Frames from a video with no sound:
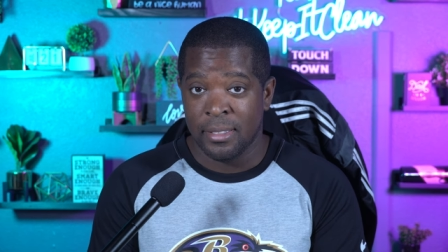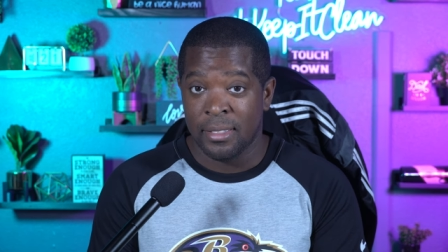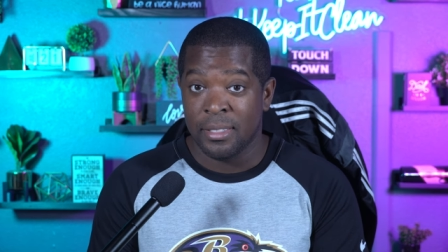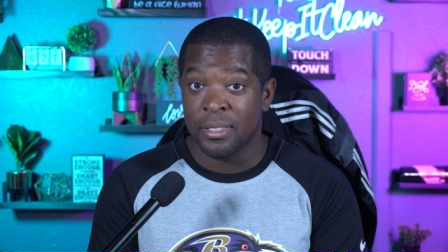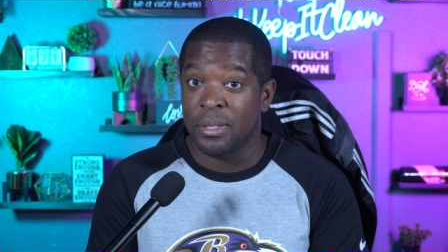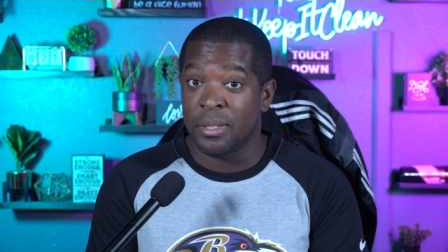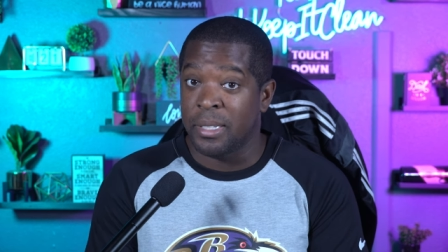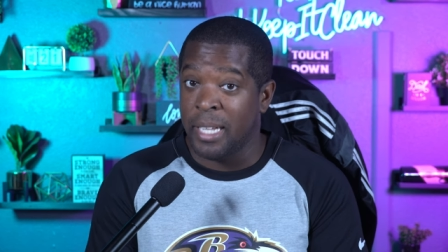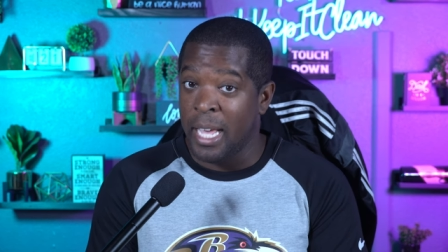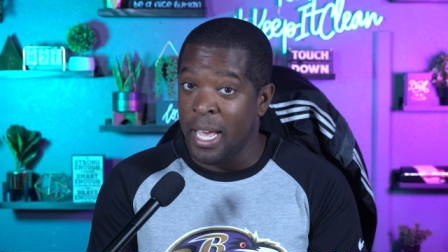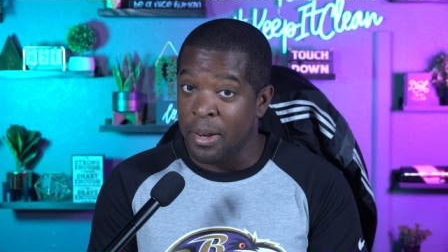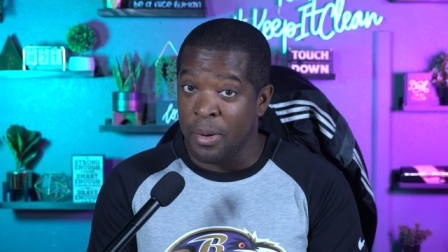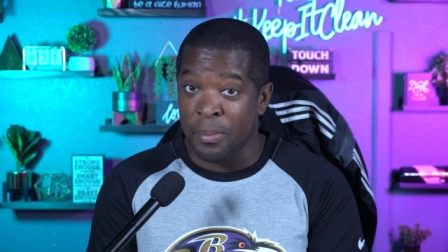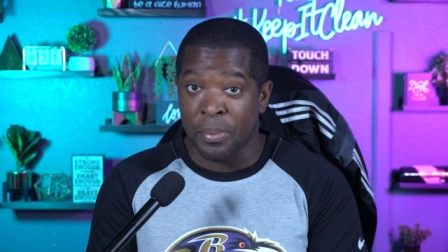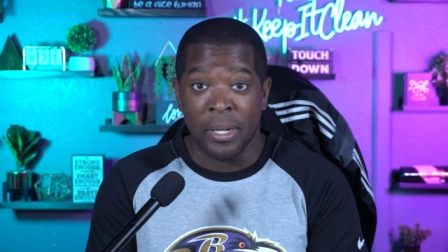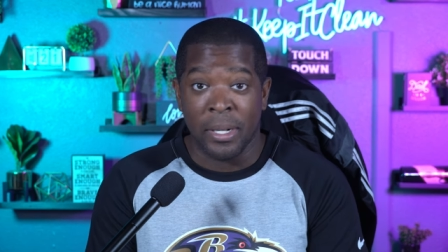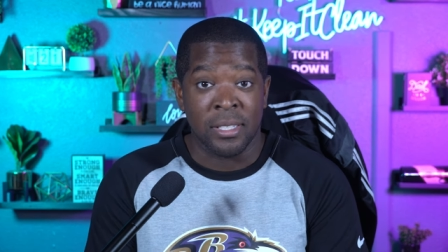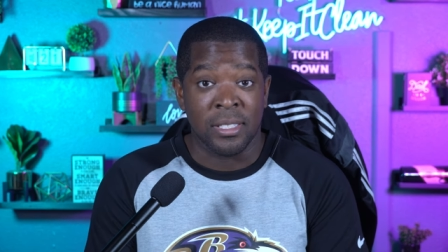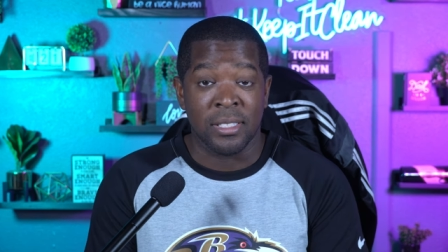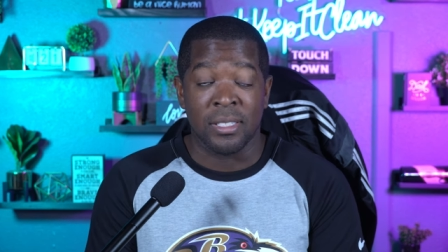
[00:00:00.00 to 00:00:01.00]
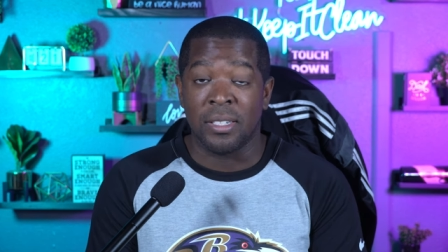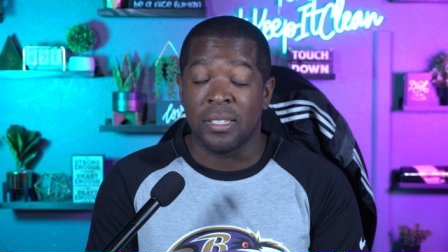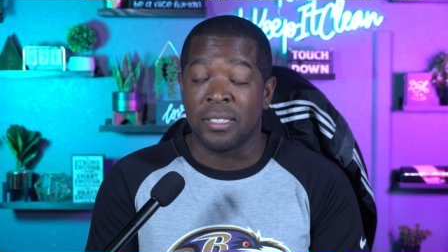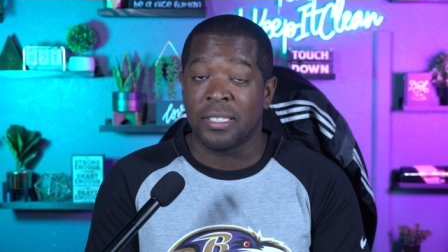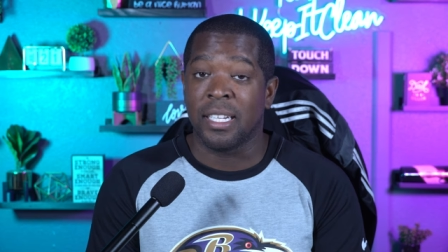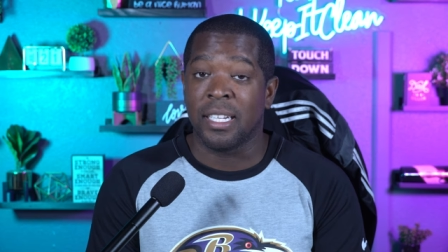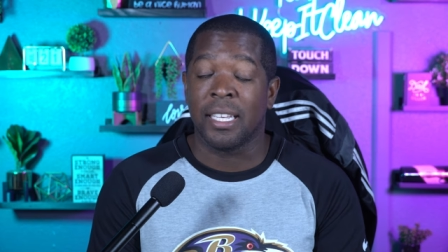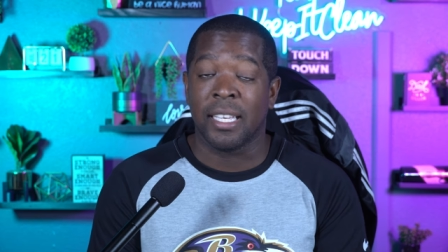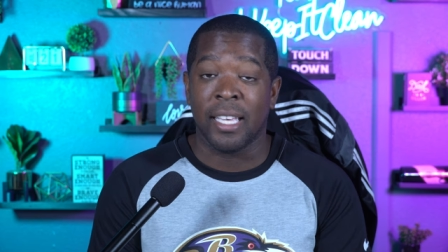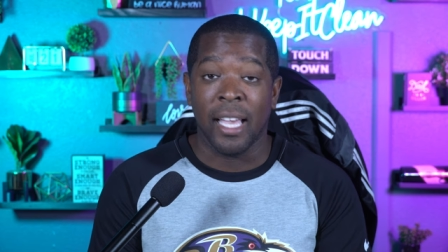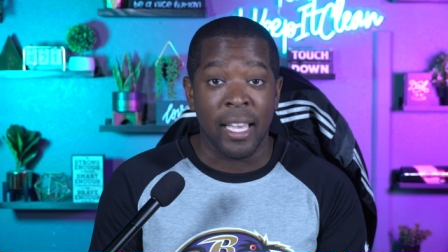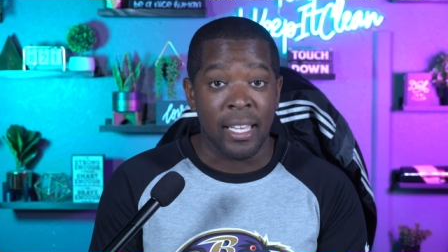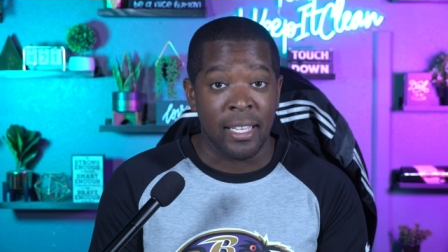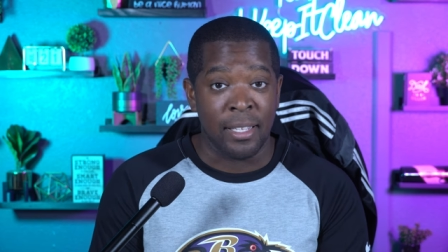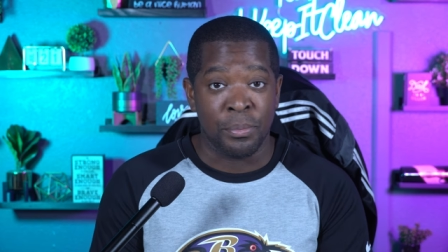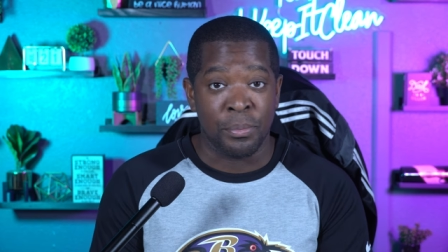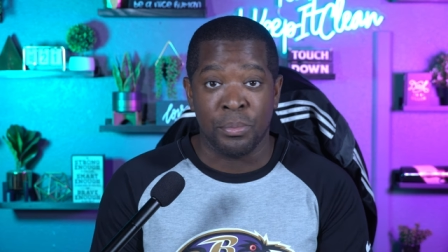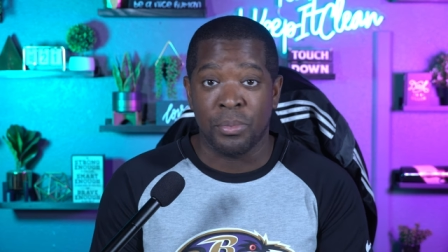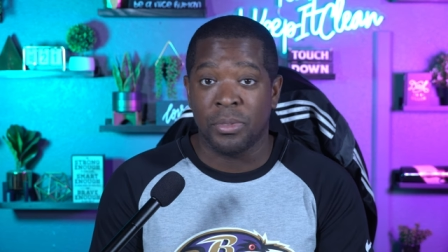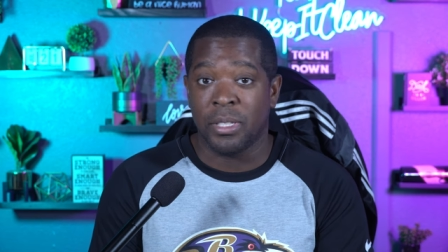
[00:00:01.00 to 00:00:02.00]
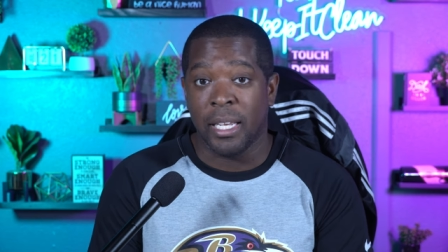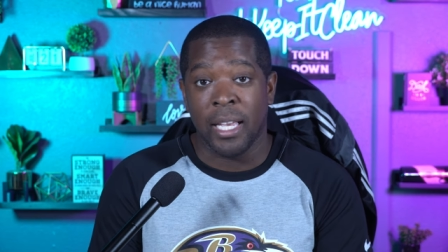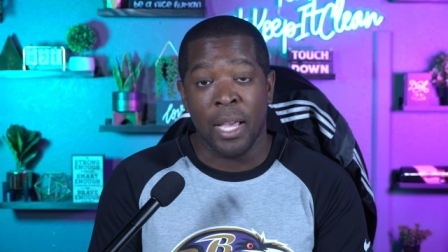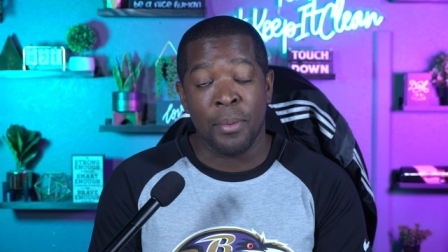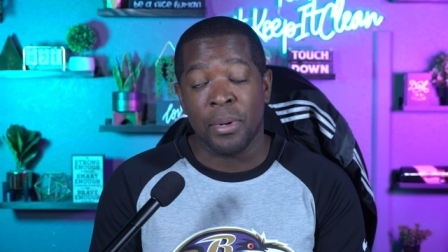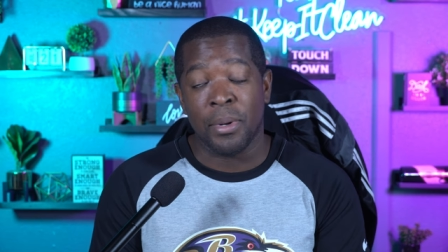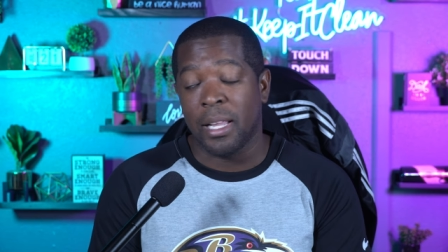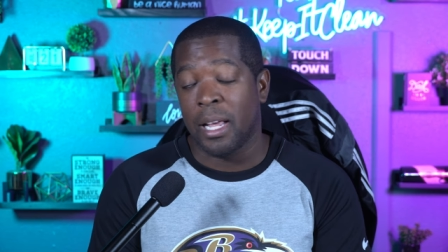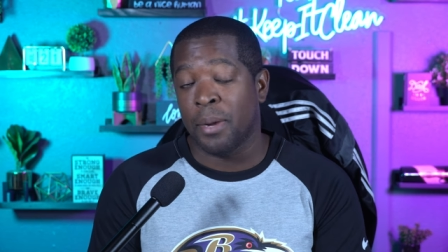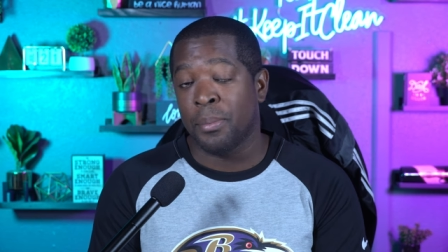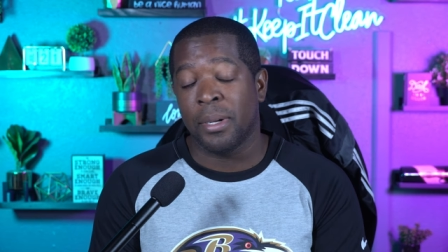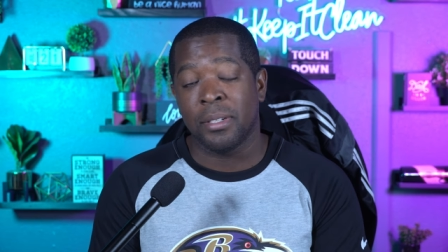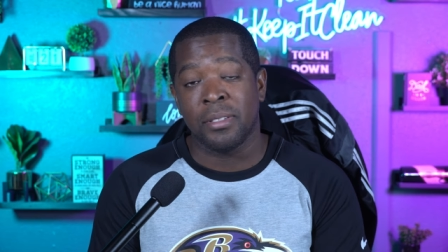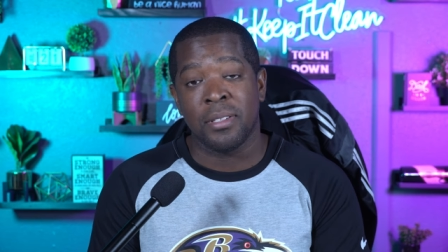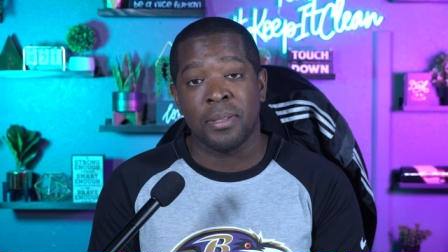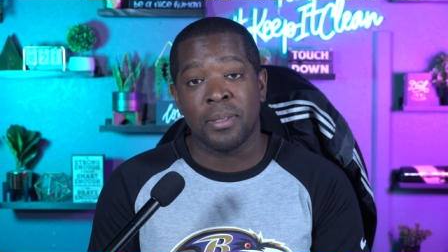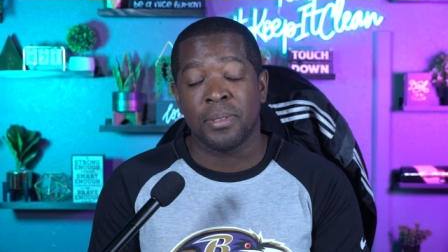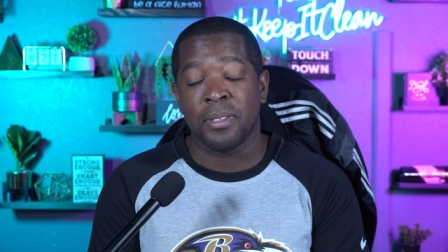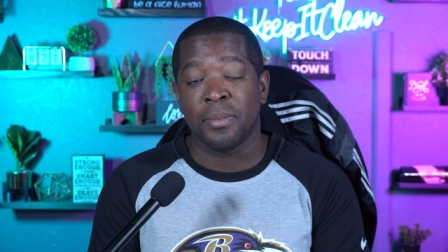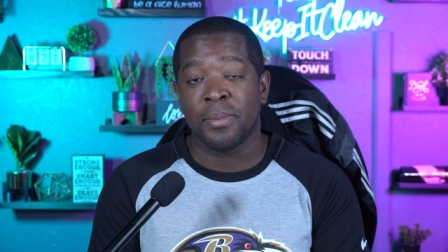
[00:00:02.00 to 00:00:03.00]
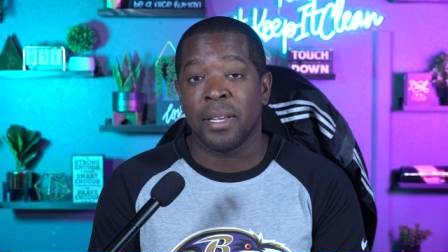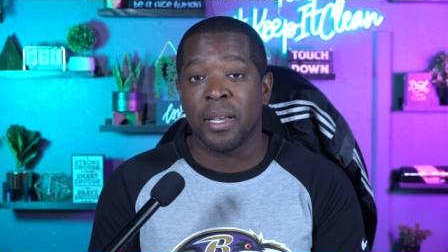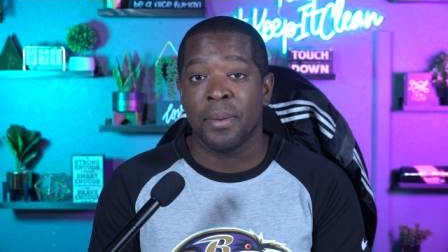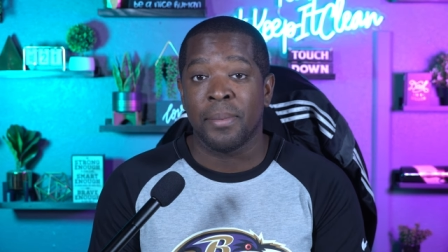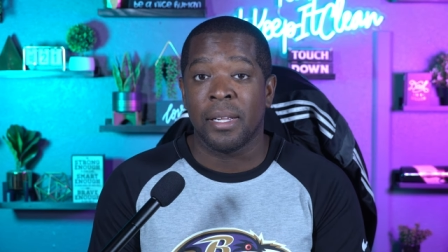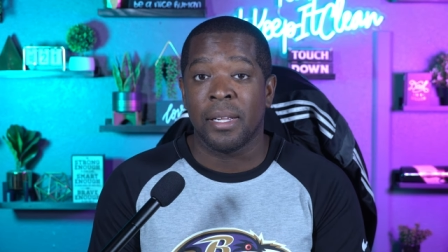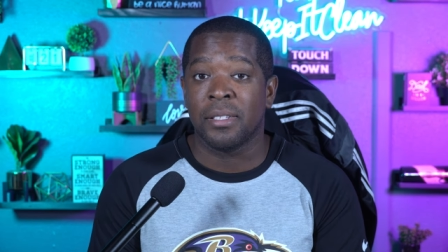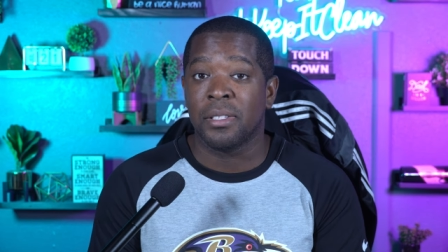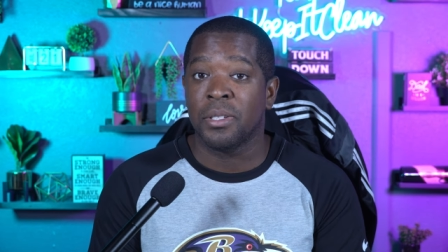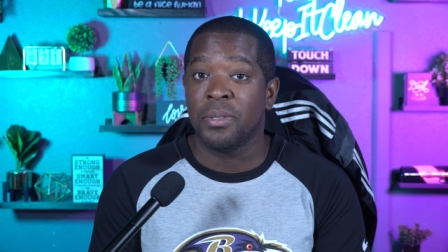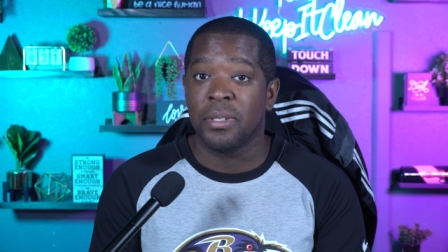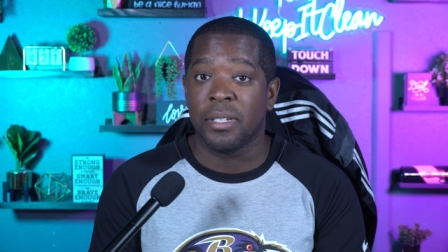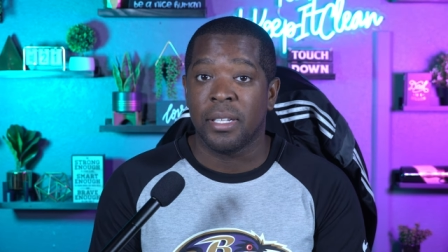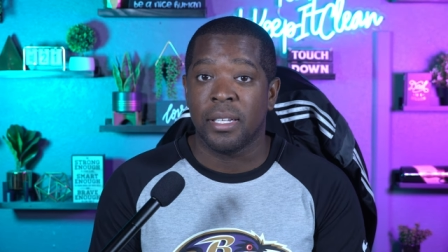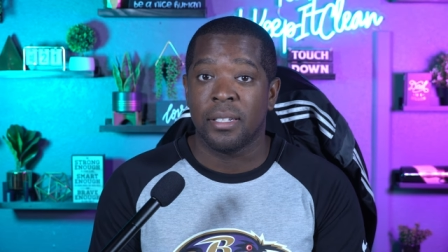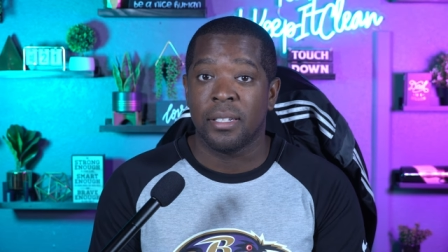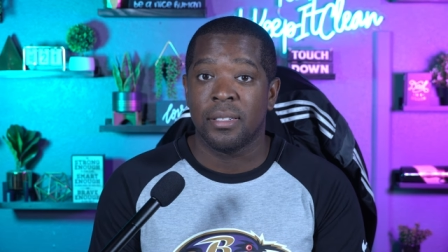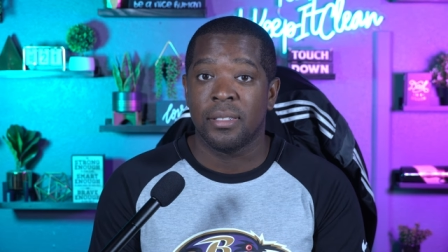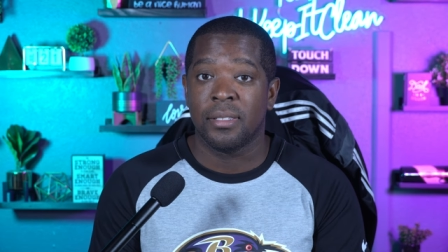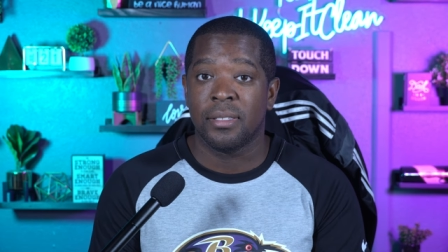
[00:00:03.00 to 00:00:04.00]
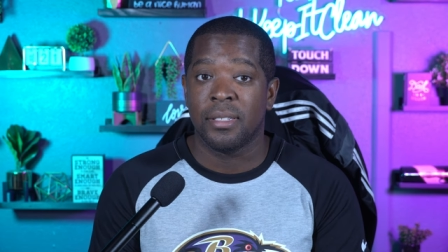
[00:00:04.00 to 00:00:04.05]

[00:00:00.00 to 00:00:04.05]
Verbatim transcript: So now the pressure's on J K. J K put a lot of pressure on himself by coming out and doing that.